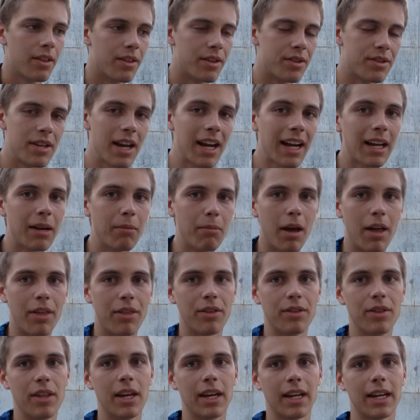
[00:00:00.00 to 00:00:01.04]
The second
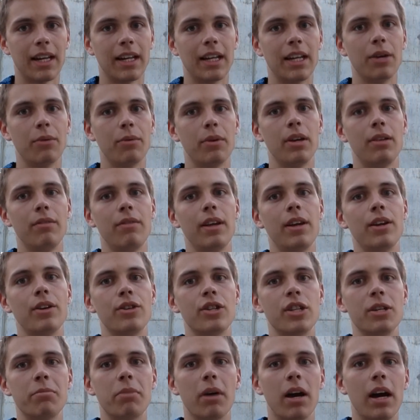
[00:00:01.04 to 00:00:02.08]
method that it can get rid of
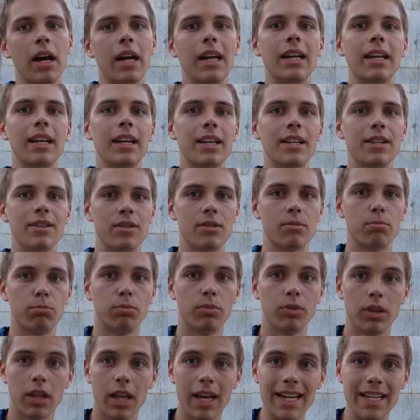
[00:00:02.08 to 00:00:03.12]
energy by is
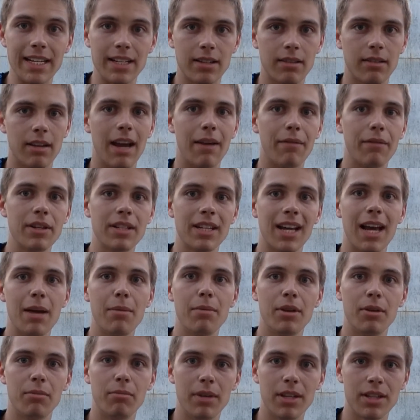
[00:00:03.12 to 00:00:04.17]
light. Every
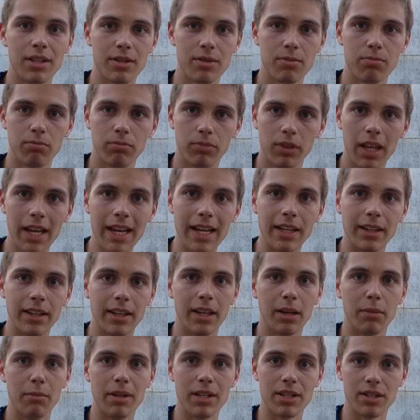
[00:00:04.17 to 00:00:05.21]
time it emits light,
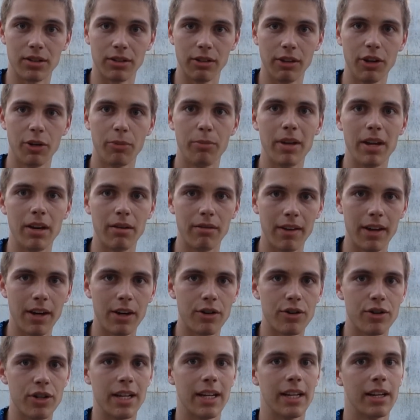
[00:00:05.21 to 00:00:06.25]
it emits a little bit of
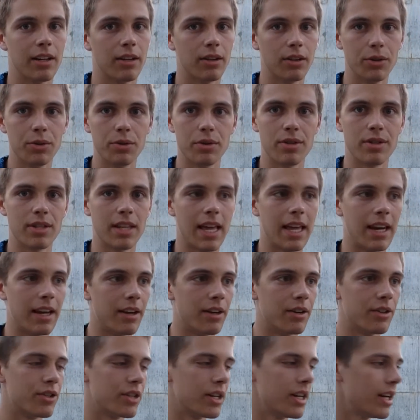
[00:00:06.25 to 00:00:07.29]
energy and it loses that
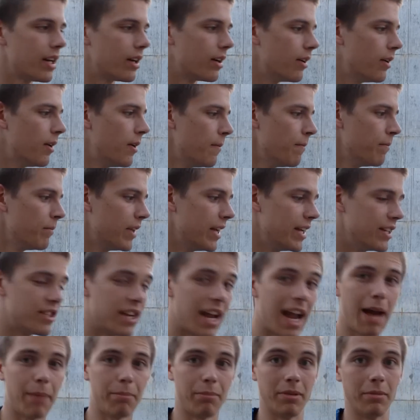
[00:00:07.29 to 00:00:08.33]
energy and
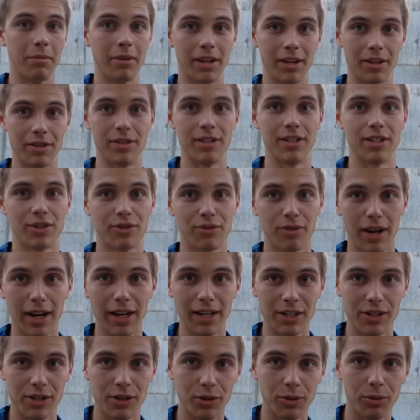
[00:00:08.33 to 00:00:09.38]
it's happy because it's
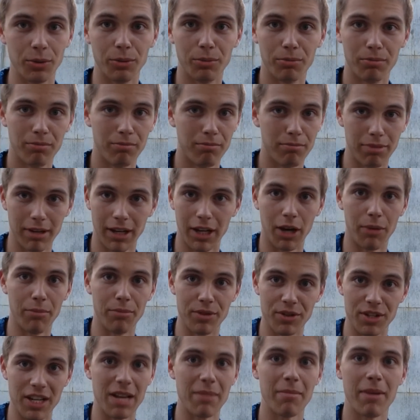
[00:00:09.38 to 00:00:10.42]
trying to
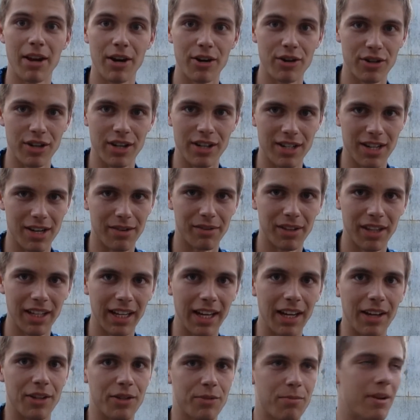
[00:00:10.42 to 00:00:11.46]
become the same energy as
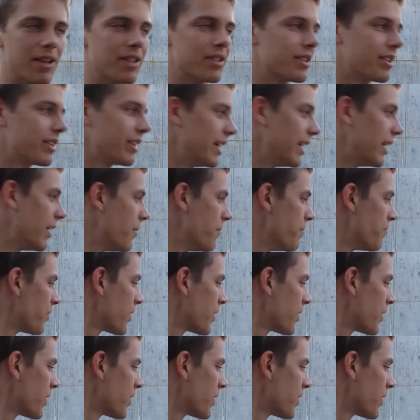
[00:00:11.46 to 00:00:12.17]
everything else, basically.